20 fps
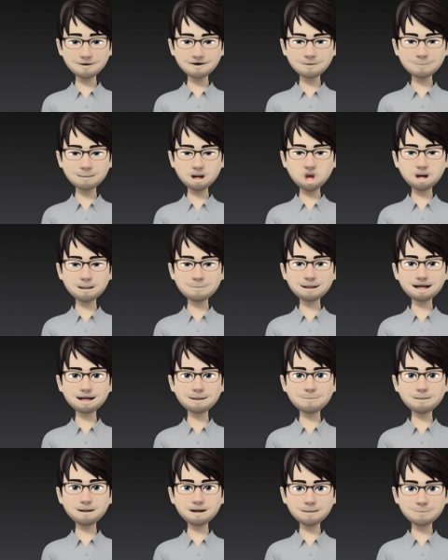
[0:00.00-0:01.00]
bank to
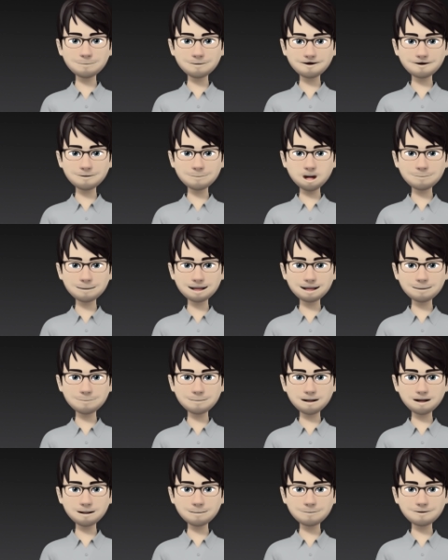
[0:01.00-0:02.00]
enable its customers
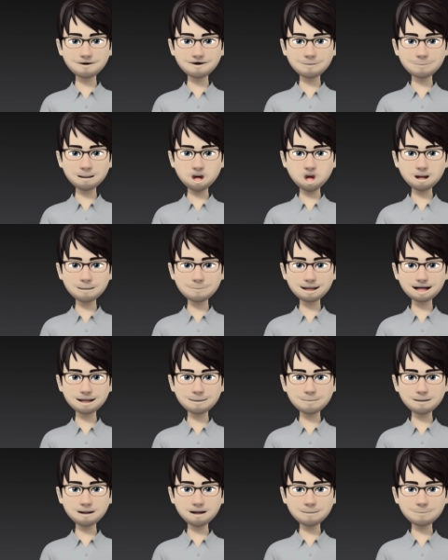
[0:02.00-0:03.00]
to predict cash
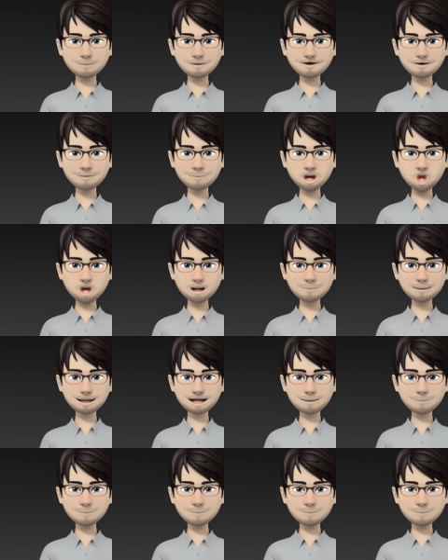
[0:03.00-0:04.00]
inflows and
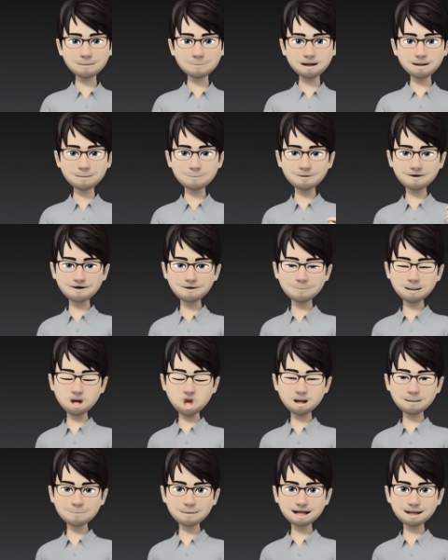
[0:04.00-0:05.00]
outflows based on
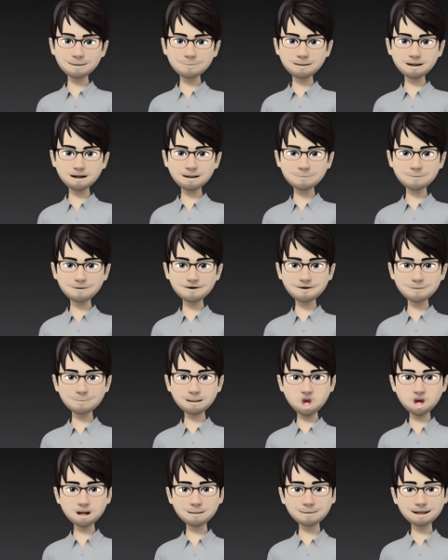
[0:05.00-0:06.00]
historical spending
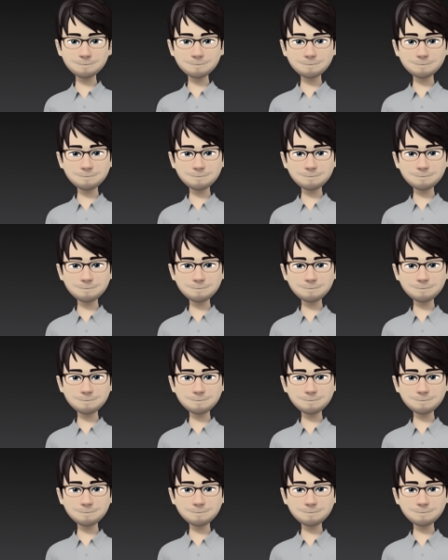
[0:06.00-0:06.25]
patterns.